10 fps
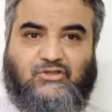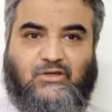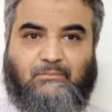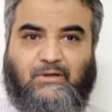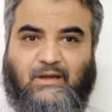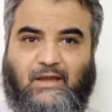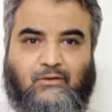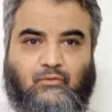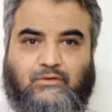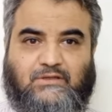chamber
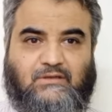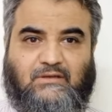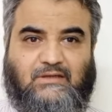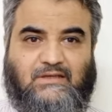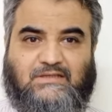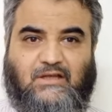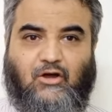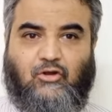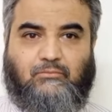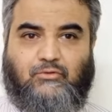angle is
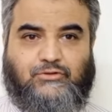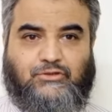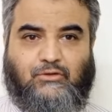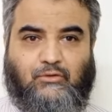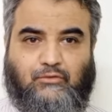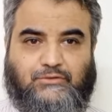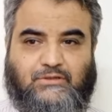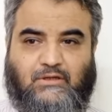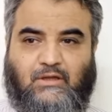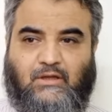almost closed.
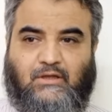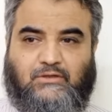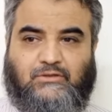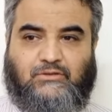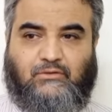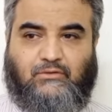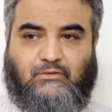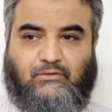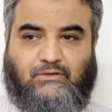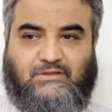
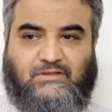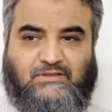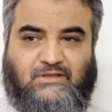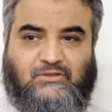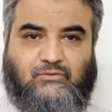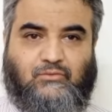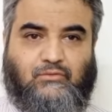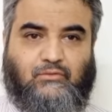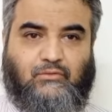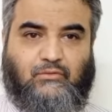So this is just
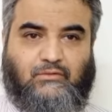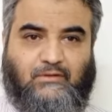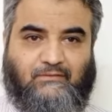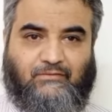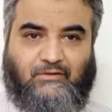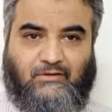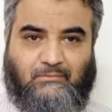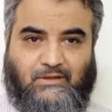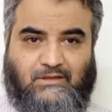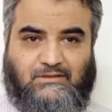to
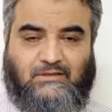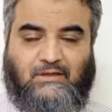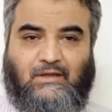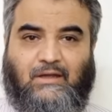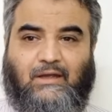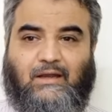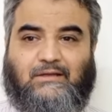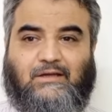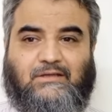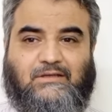confirm it.
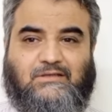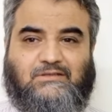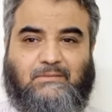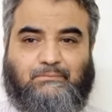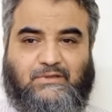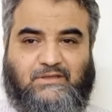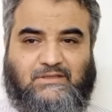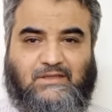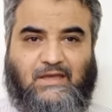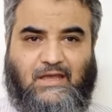And the other is the B
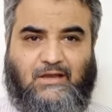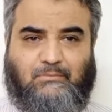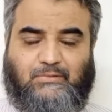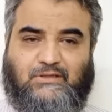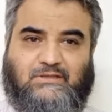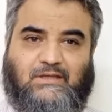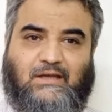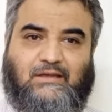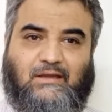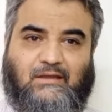scan. B
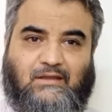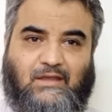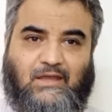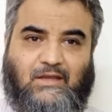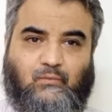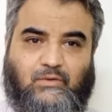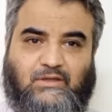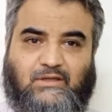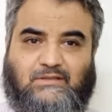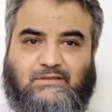scan, again we
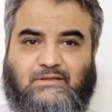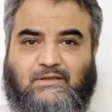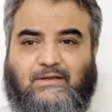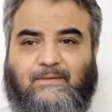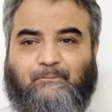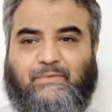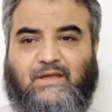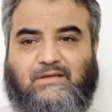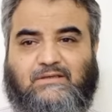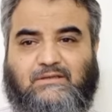can see
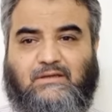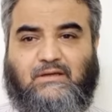that